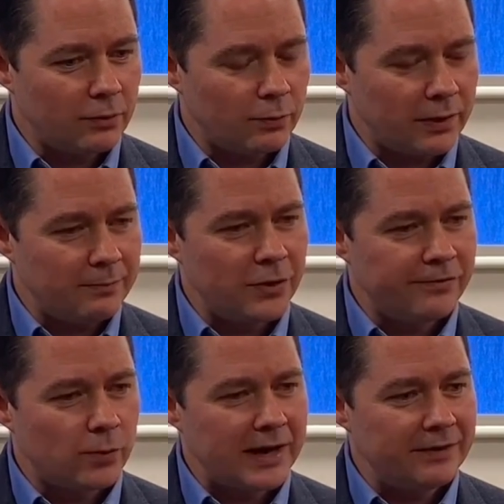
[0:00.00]
we
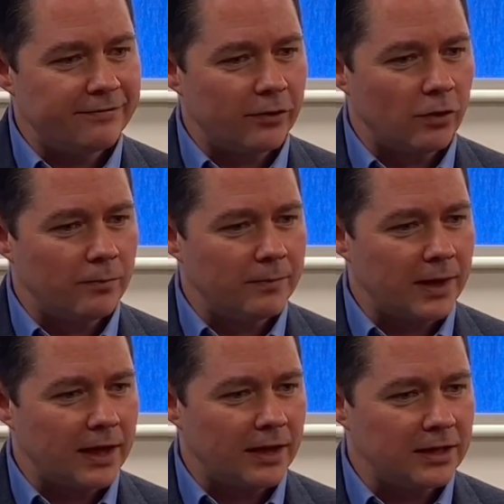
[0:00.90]
move away from
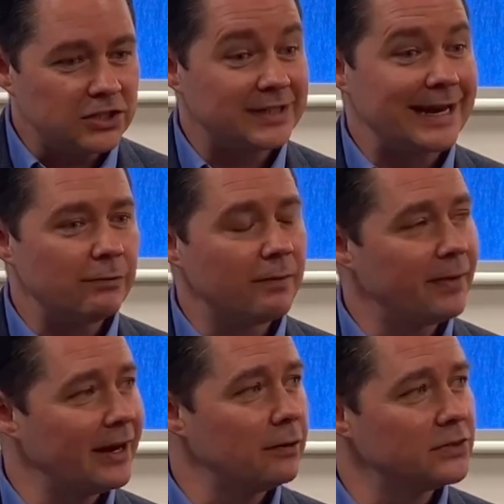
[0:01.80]
uh, just anyone
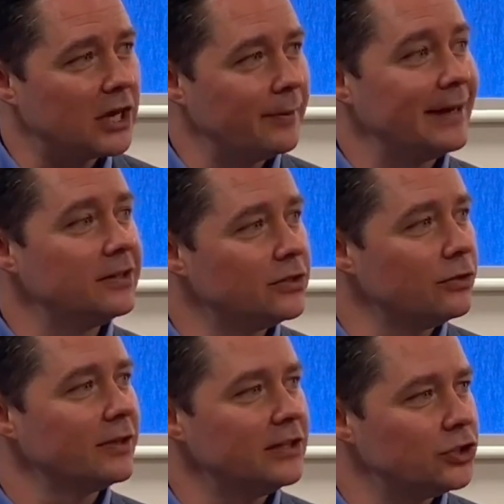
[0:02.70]
being able to come in and
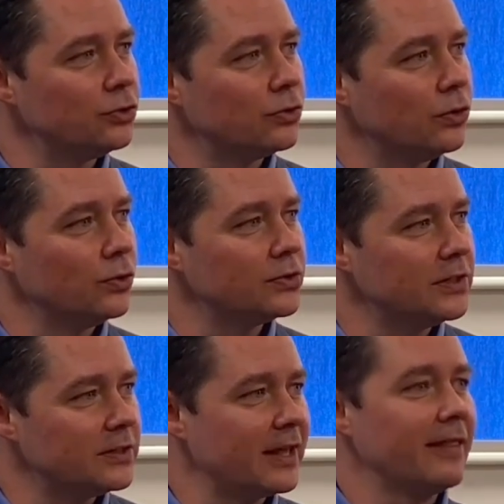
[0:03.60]
do these short
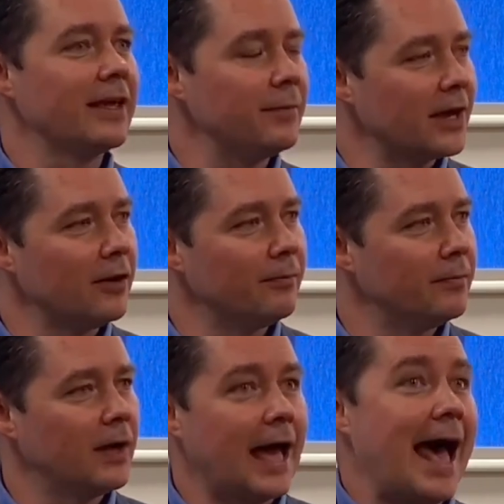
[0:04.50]
courses and then they
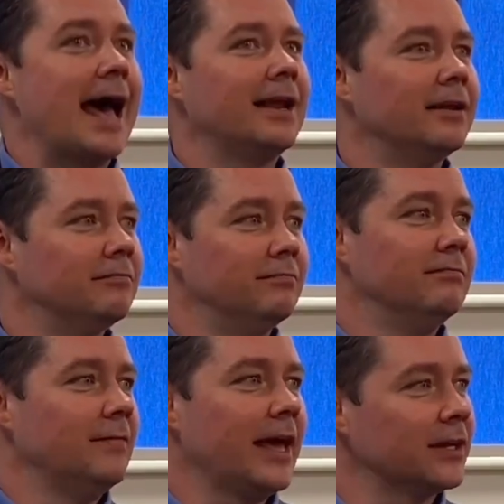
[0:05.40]
become an
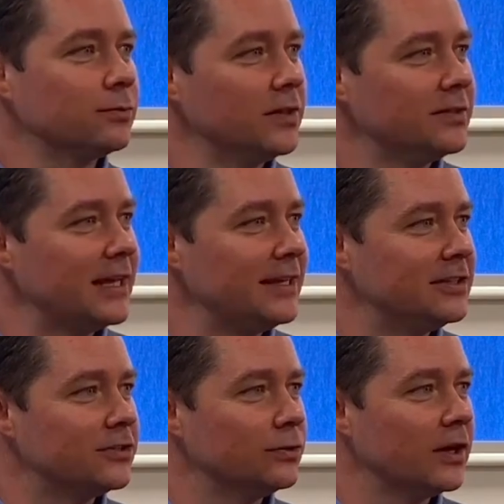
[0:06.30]
XYZ
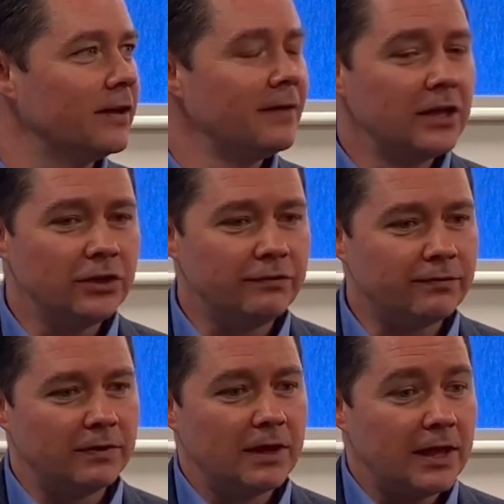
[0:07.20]
installer.
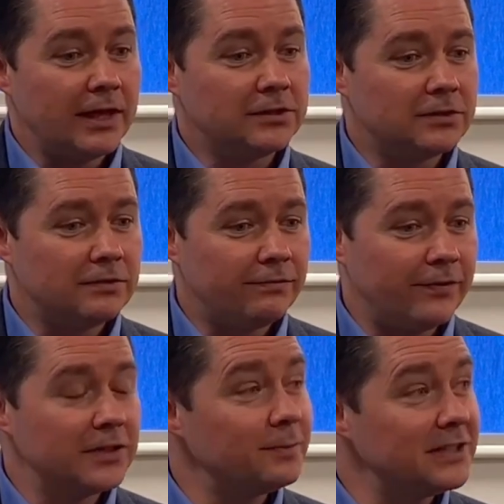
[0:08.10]
You've, it's
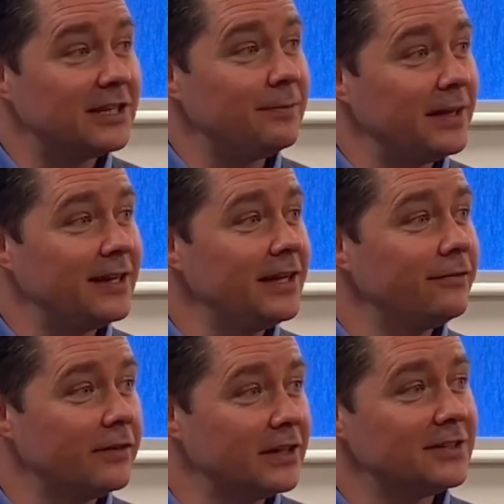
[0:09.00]
fine to be cpd
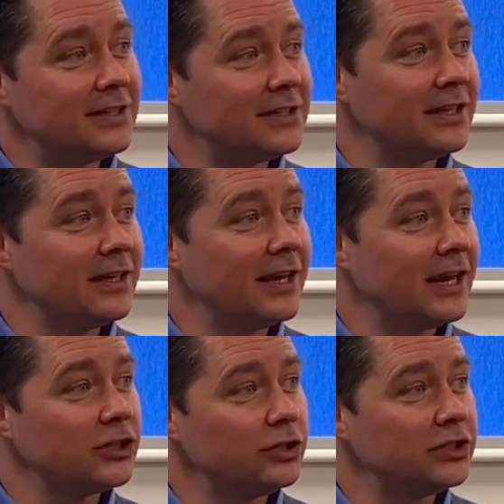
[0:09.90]
for an existing
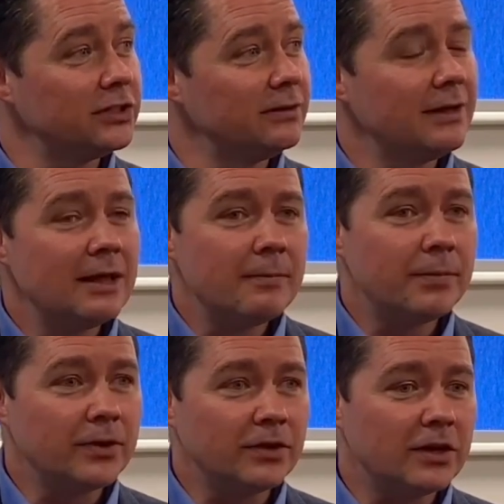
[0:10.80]
electrician,
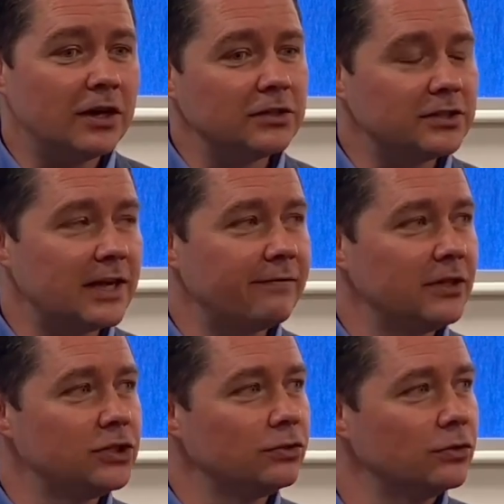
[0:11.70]
but you can't just have
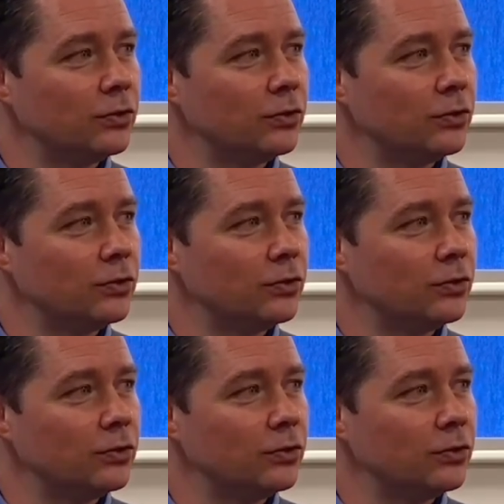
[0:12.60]
these short